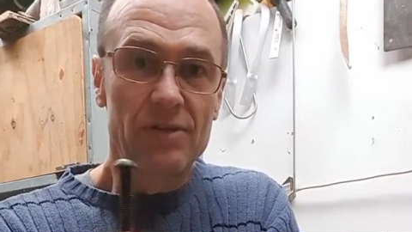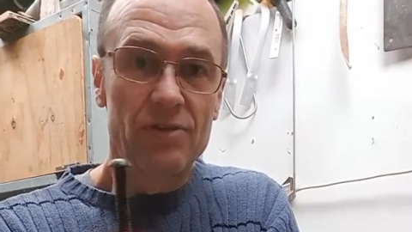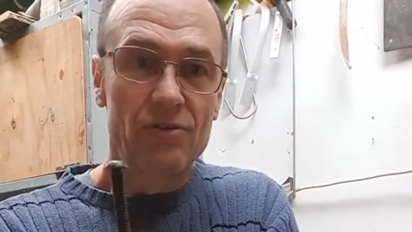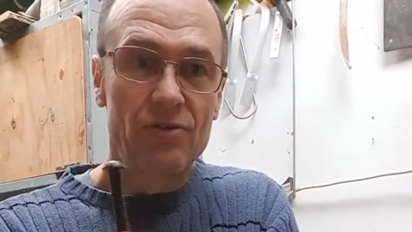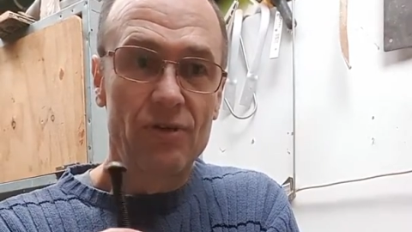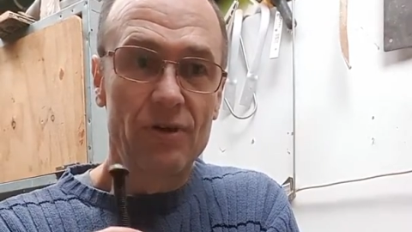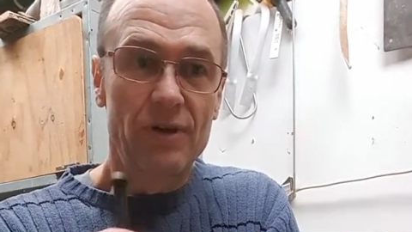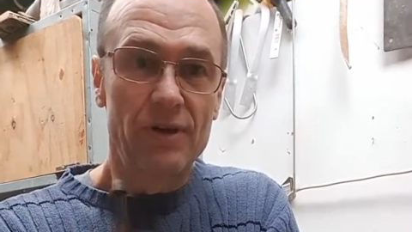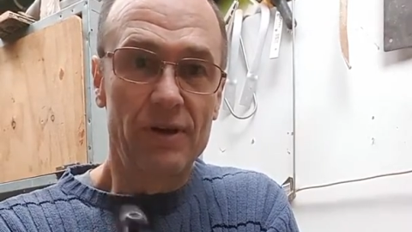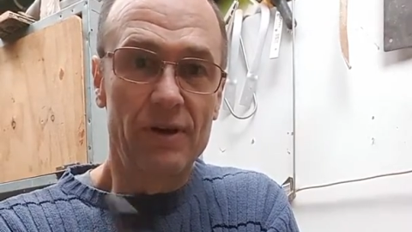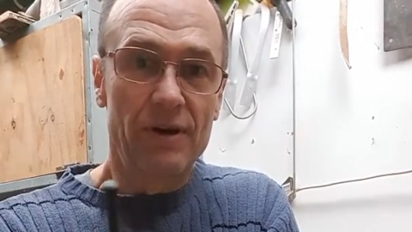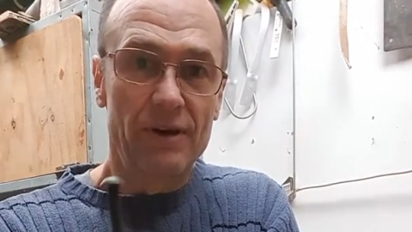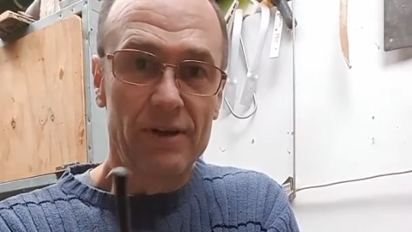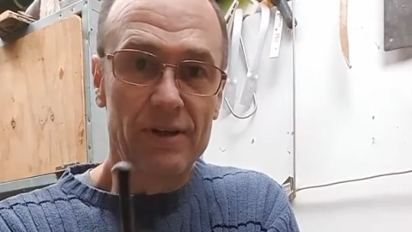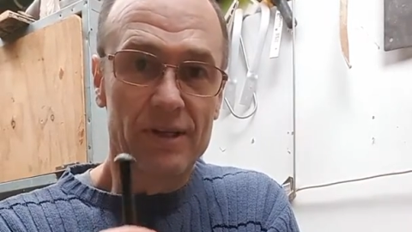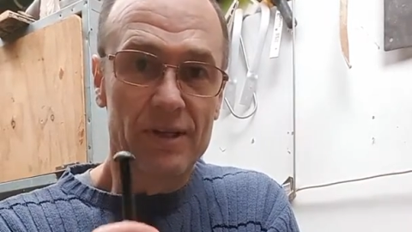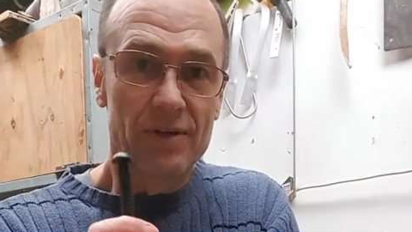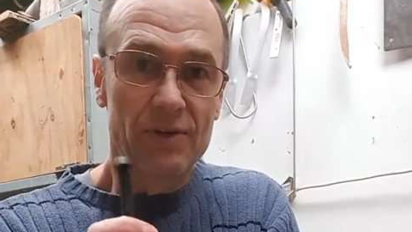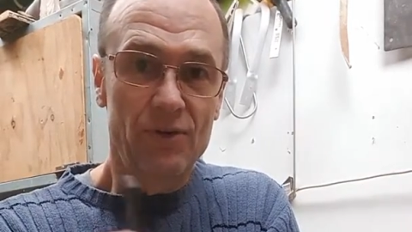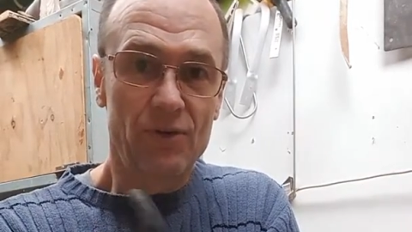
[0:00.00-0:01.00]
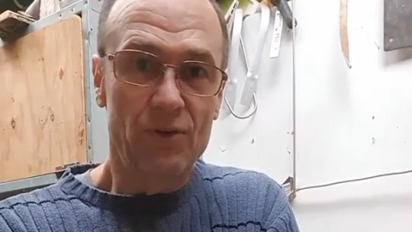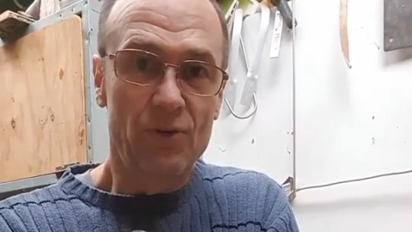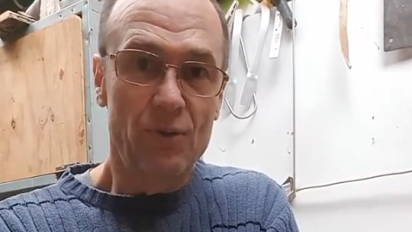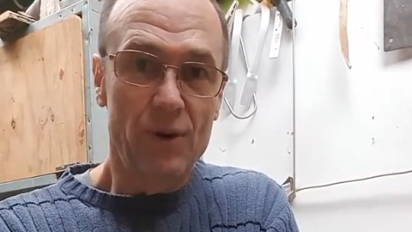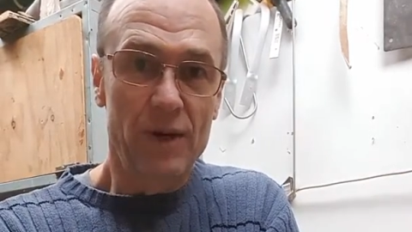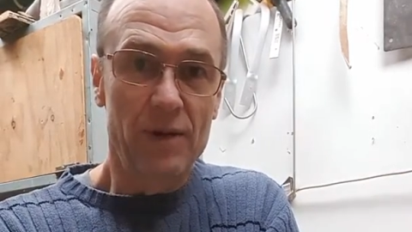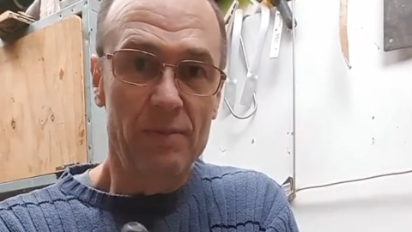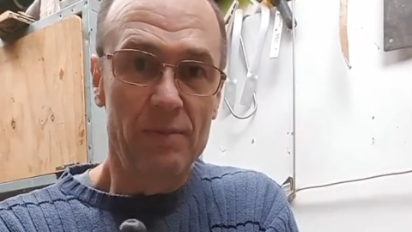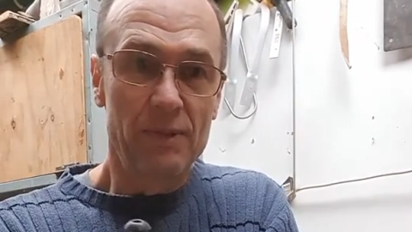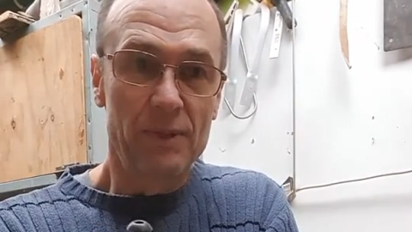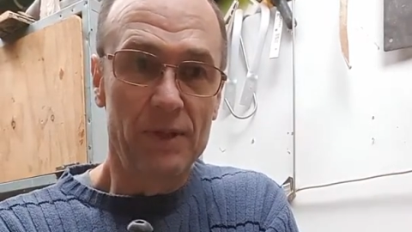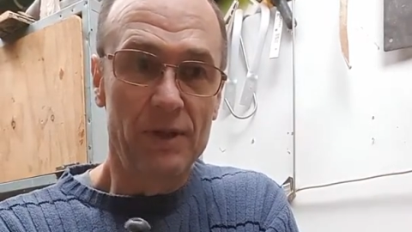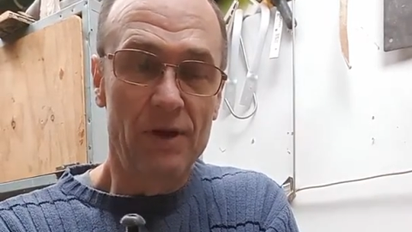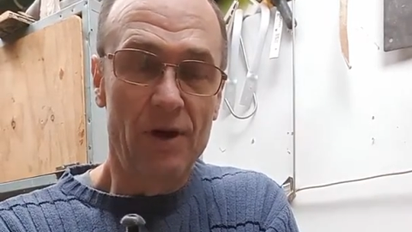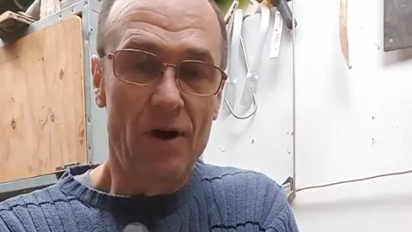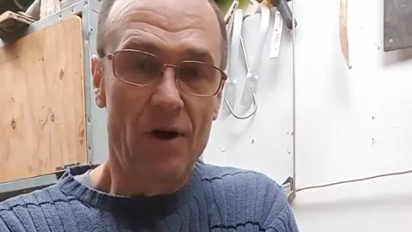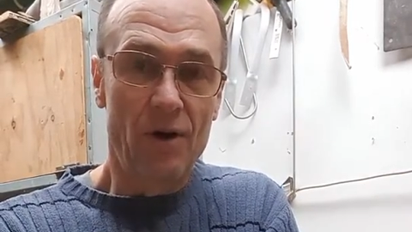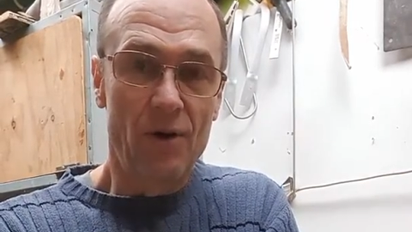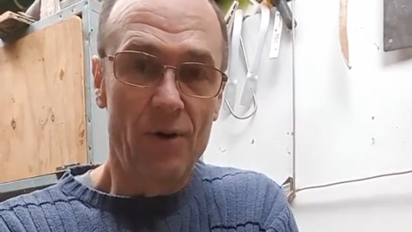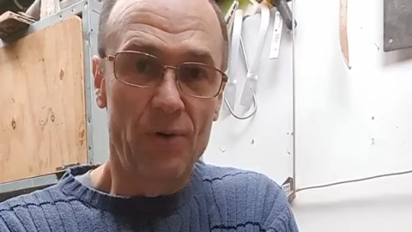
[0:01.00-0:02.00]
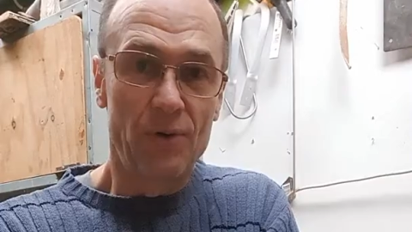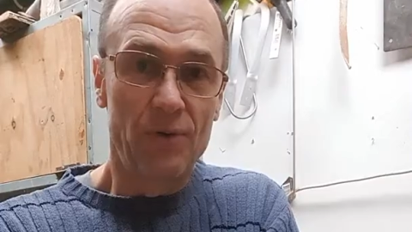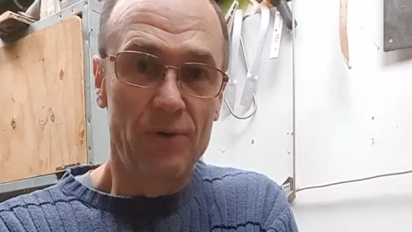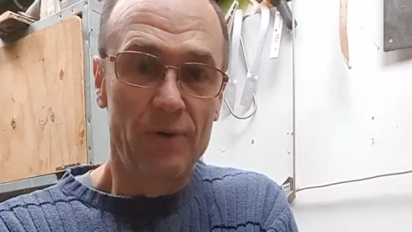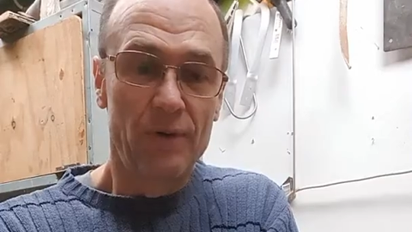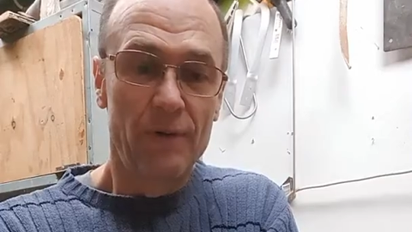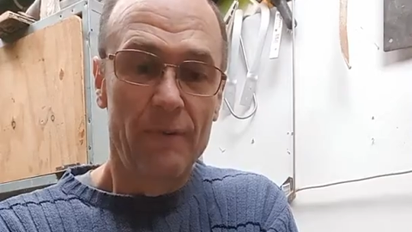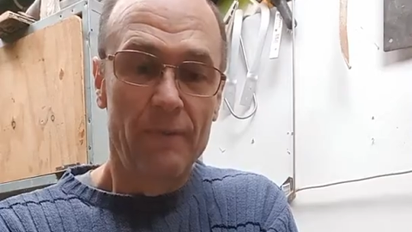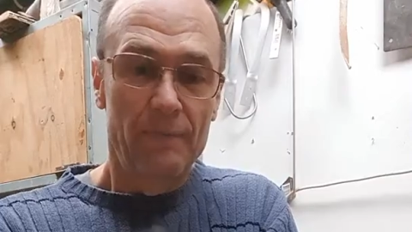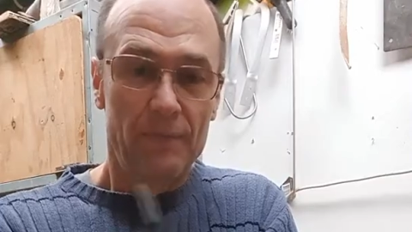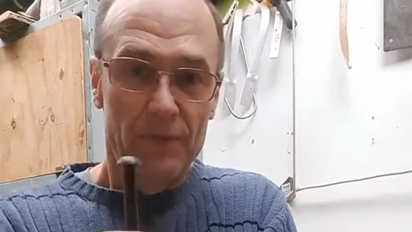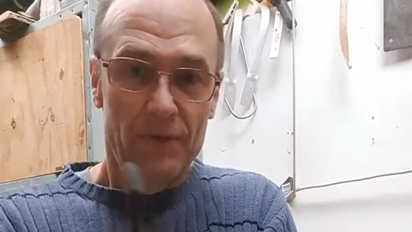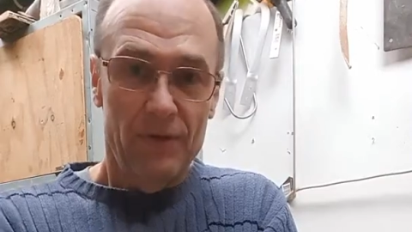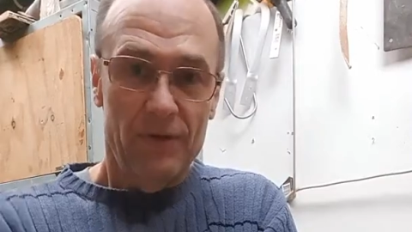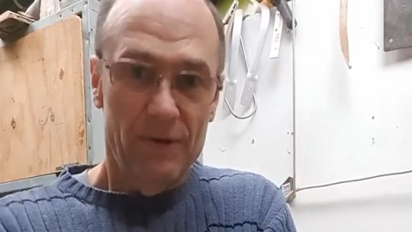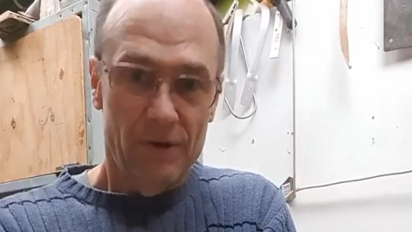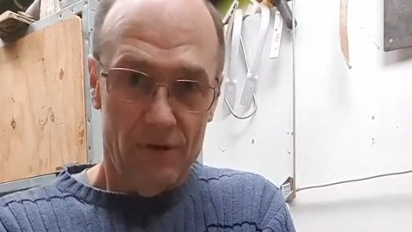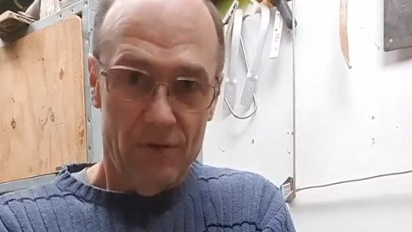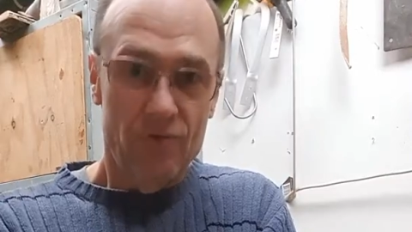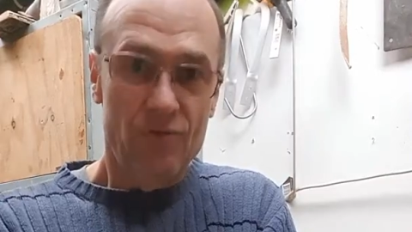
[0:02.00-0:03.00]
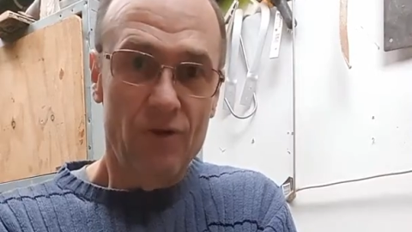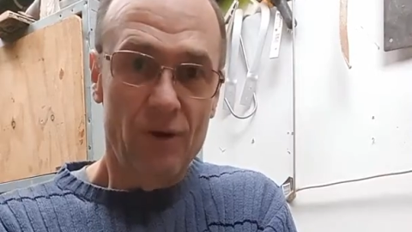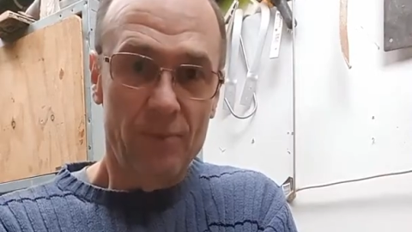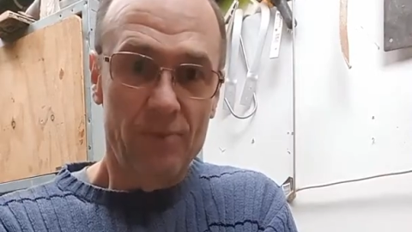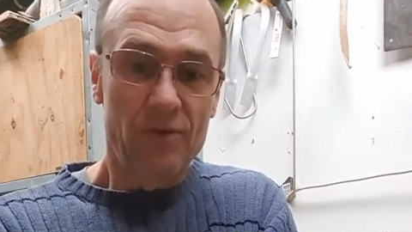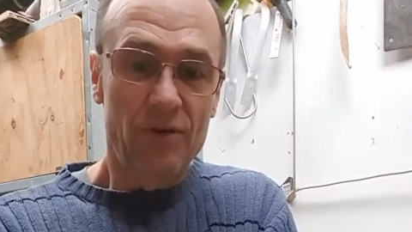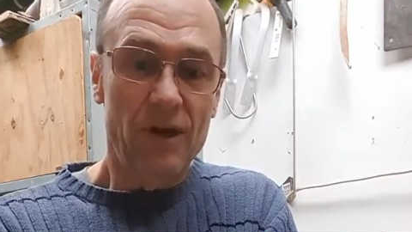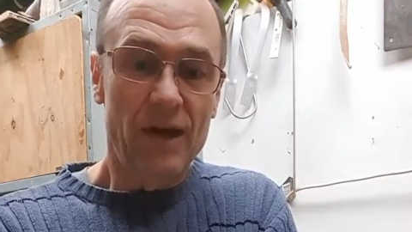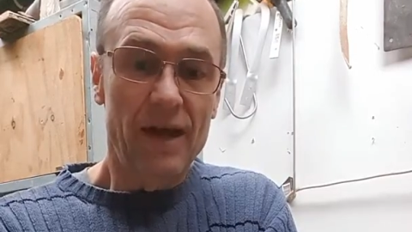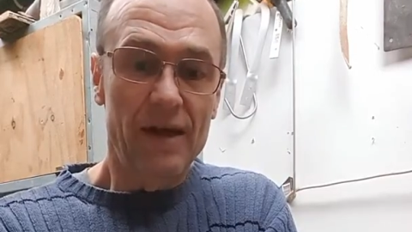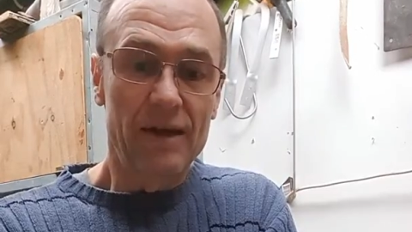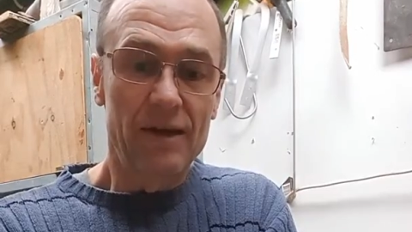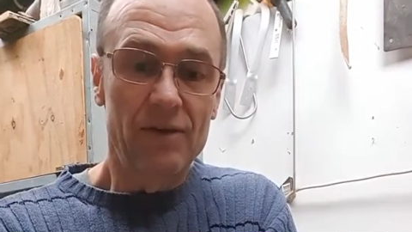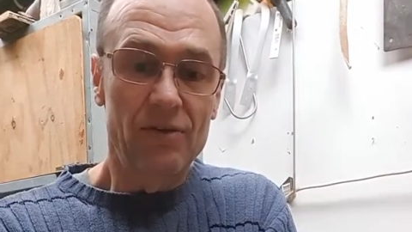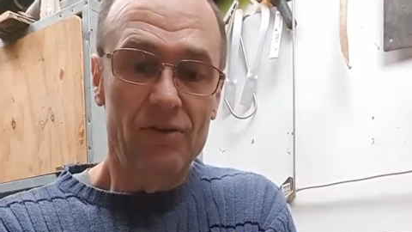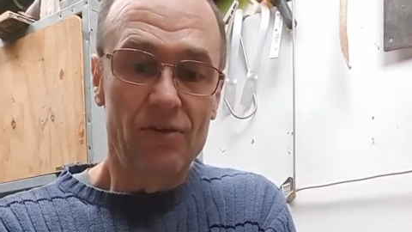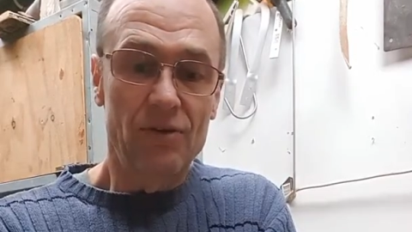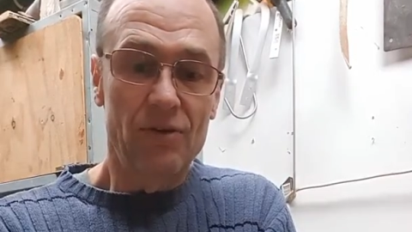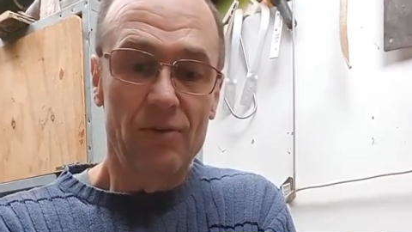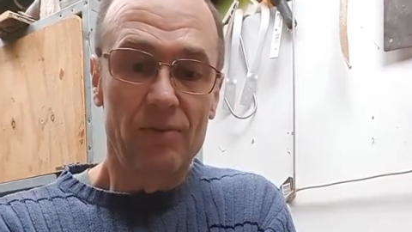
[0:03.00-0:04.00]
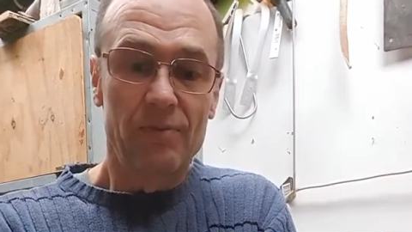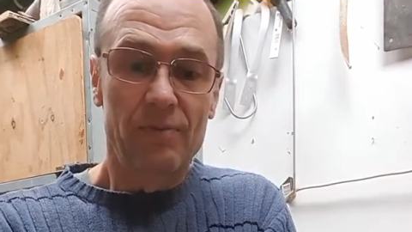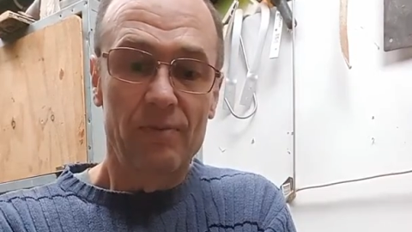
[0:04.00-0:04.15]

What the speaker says: to drill a 19 or 20mm hole that it drops down into.